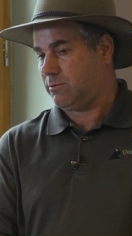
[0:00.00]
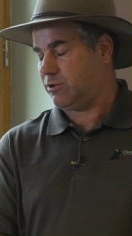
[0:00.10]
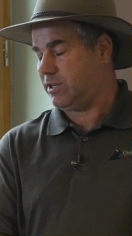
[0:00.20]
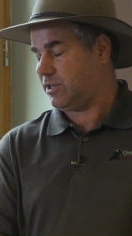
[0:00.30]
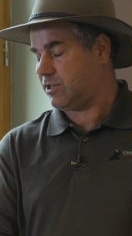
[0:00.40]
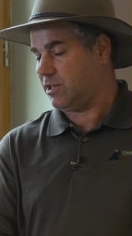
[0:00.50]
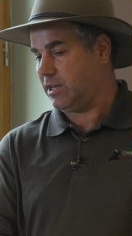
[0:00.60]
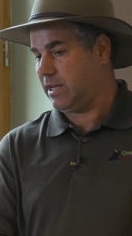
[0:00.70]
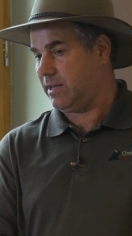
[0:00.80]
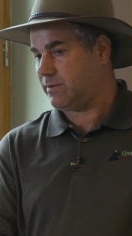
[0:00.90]

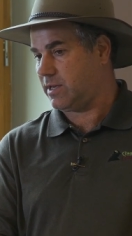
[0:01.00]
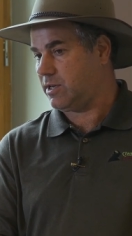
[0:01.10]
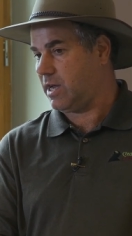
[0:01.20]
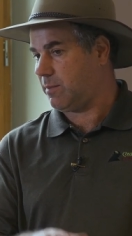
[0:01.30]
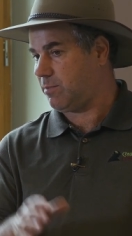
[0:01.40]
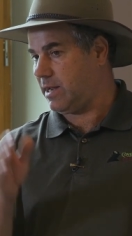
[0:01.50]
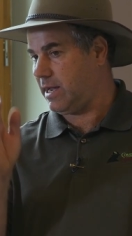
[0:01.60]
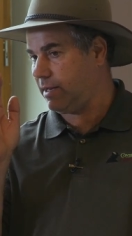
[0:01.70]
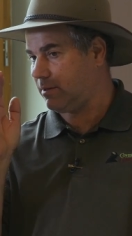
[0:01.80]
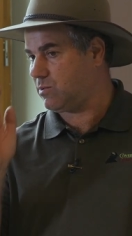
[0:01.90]
Traditionally, you say you got to
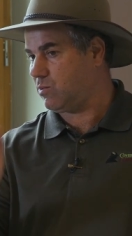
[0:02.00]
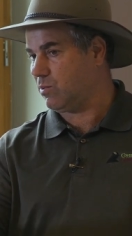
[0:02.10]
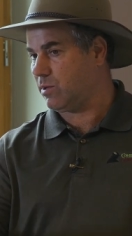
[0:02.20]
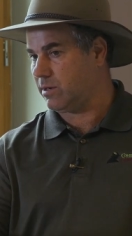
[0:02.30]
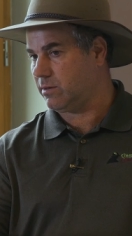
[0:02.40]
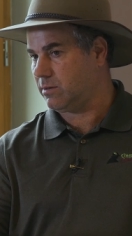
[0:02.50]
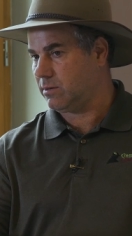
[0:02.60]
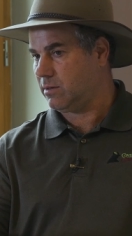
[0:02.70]
plant corn